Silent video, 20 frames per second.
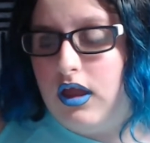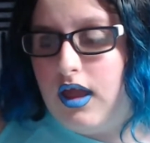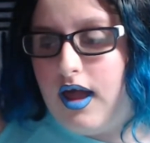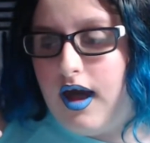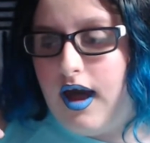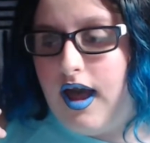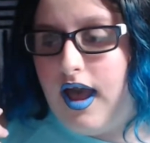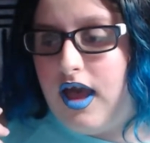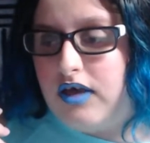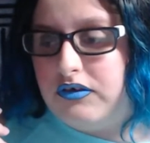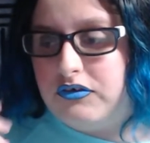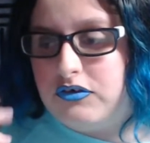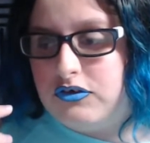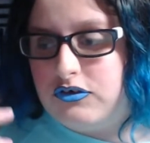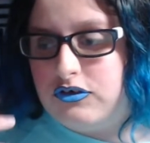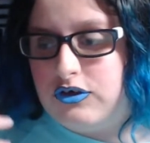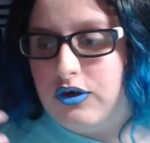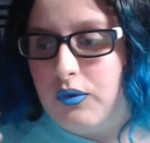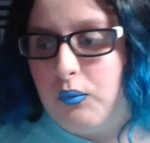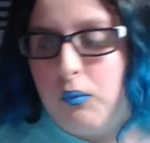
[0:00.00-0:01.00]
as
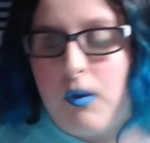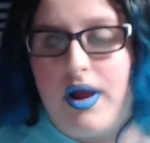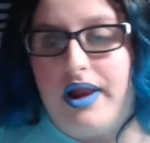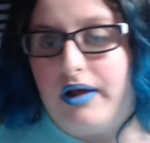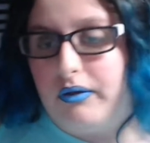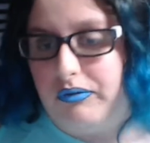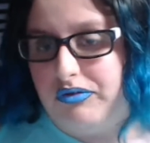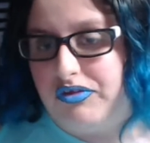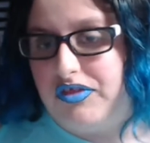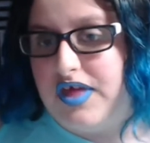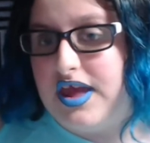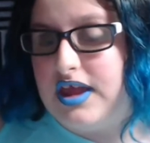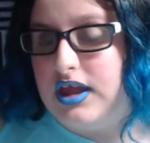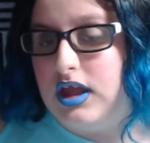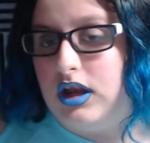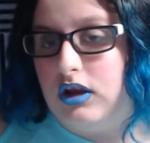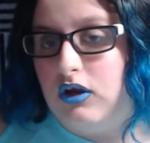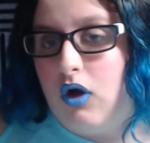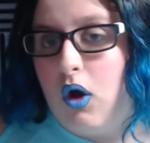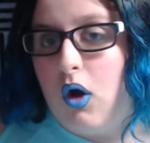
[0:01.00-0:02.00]
to what else they
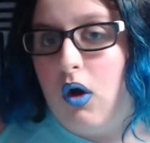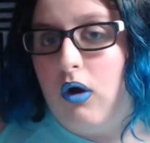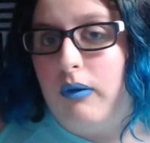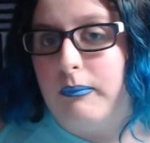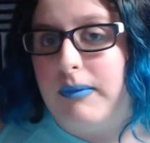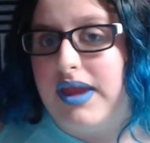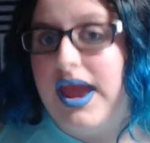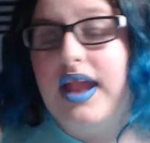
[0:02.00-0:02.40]
can call me.